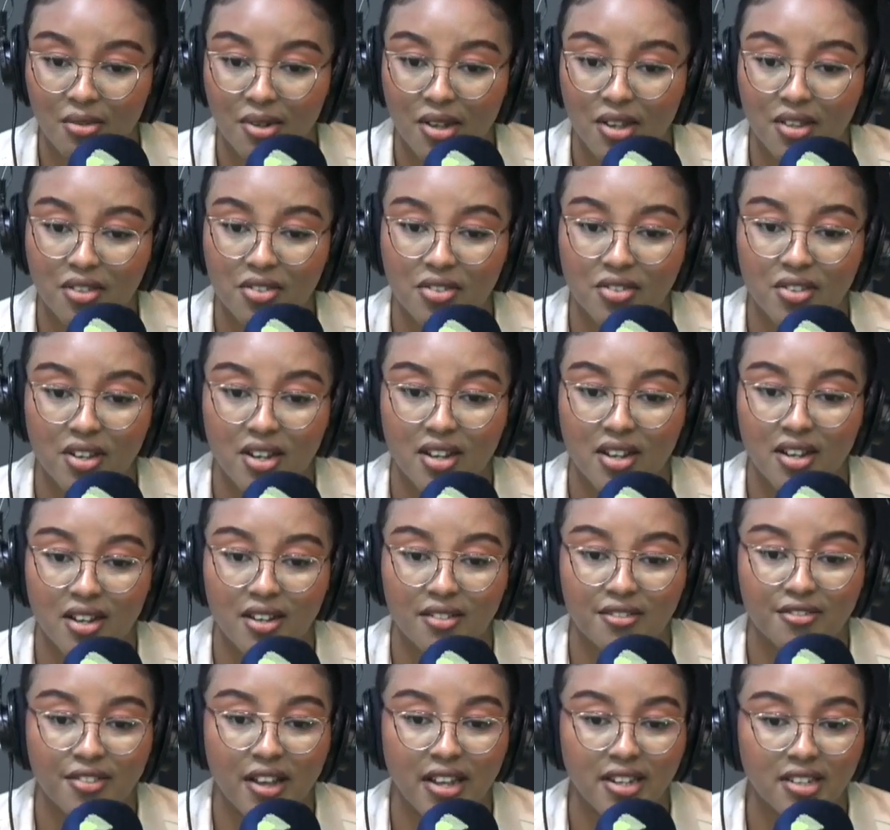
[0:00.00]
with
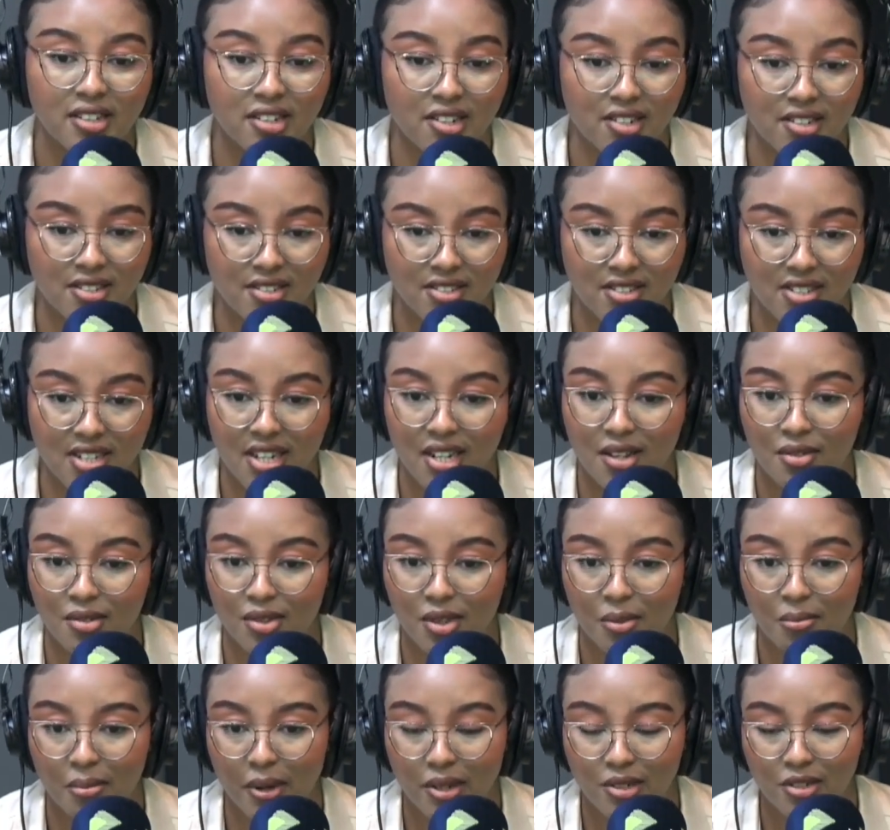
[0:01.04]
vendors, dealing with
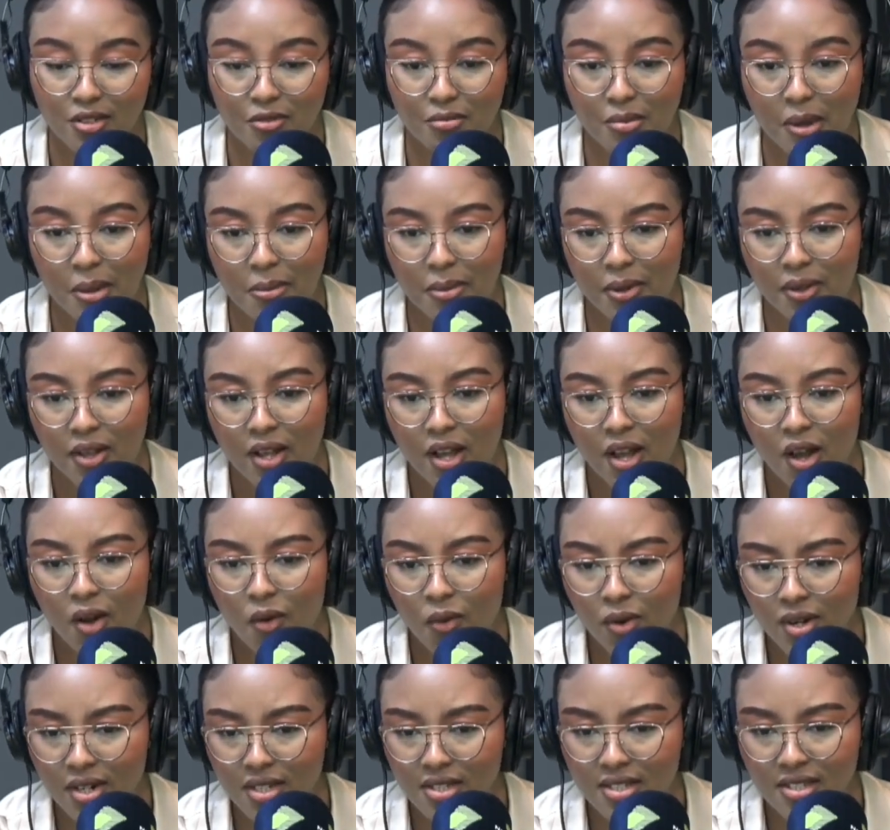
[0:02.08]
a bunch of people.
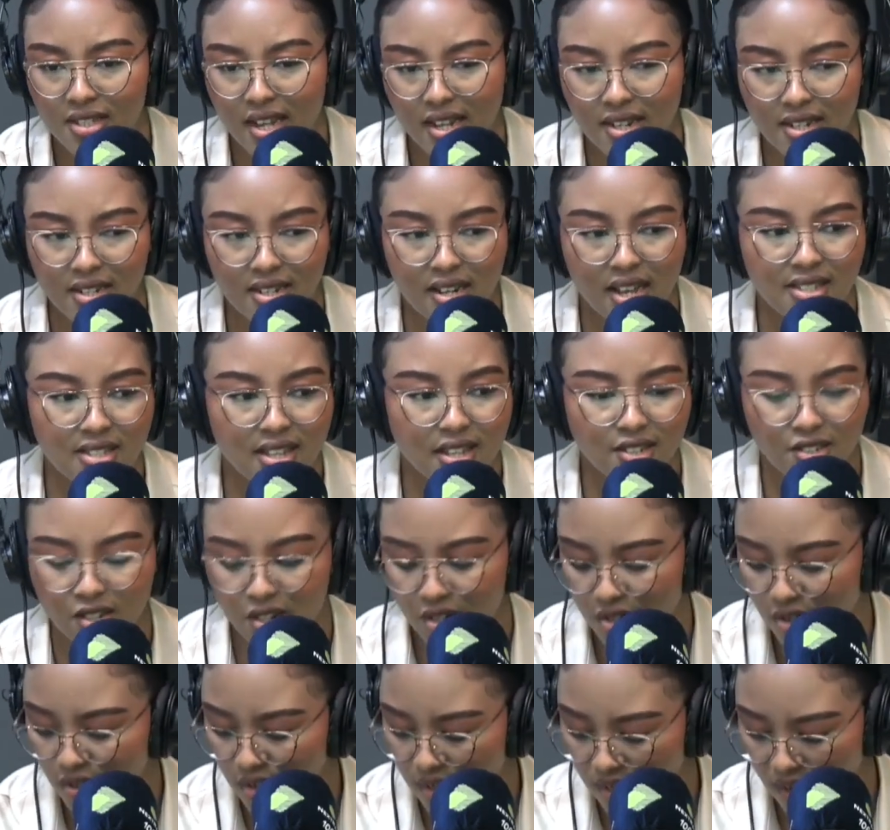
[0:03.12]
What does
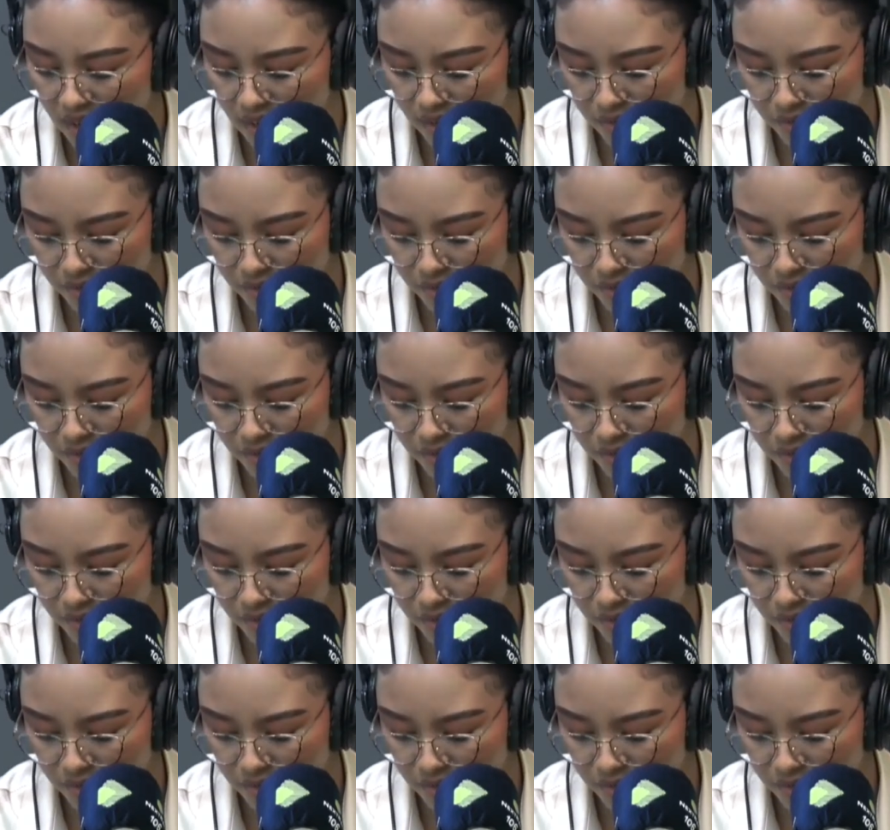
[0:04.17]
standardization look like